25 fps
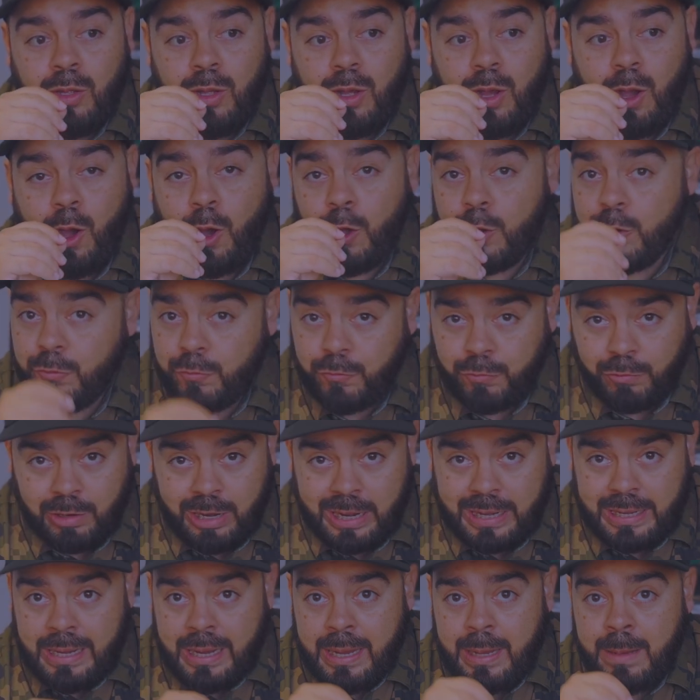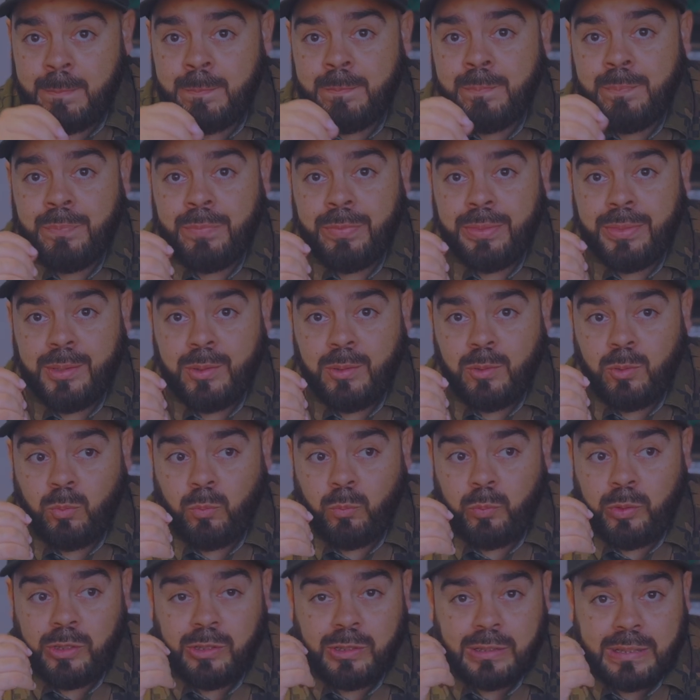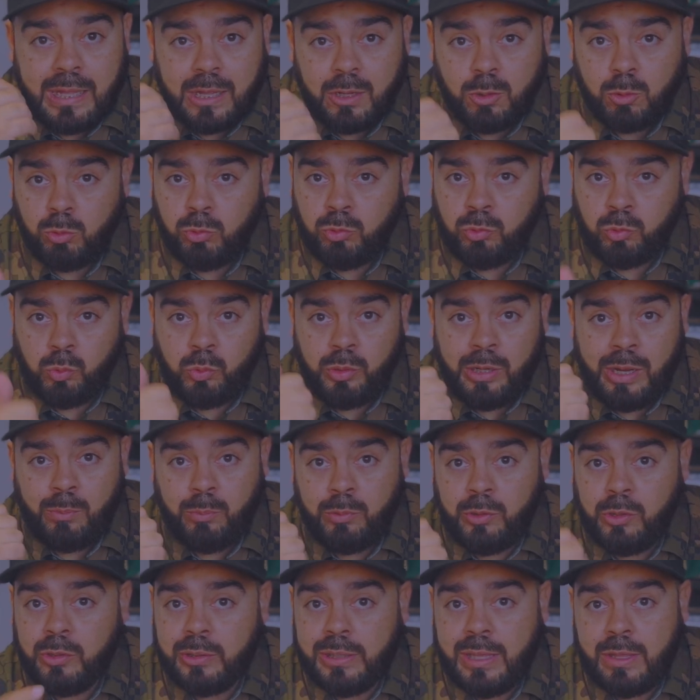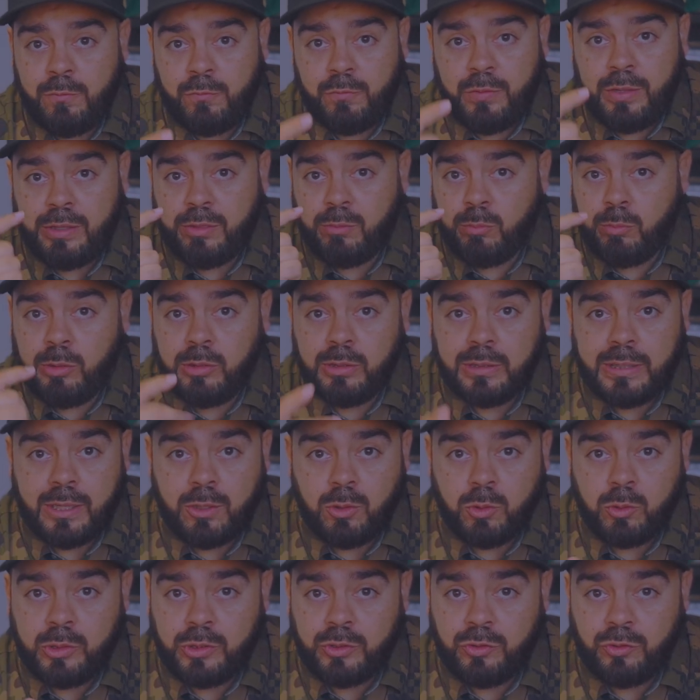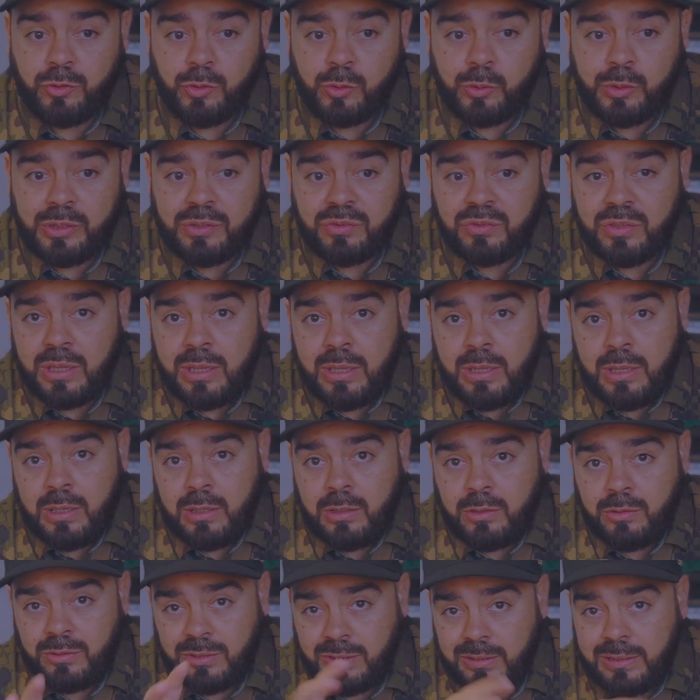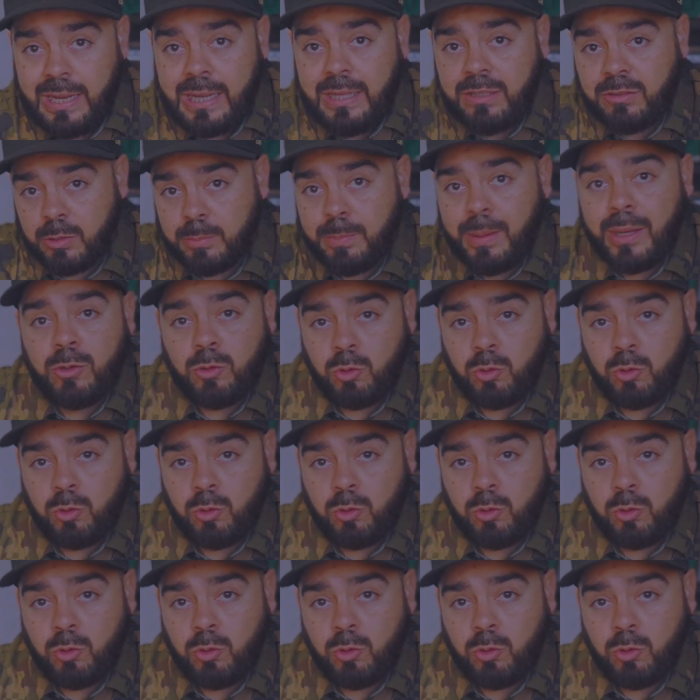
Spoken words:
on a Friday, we look at cultura, we look at faith, we look at conexiones. Today's about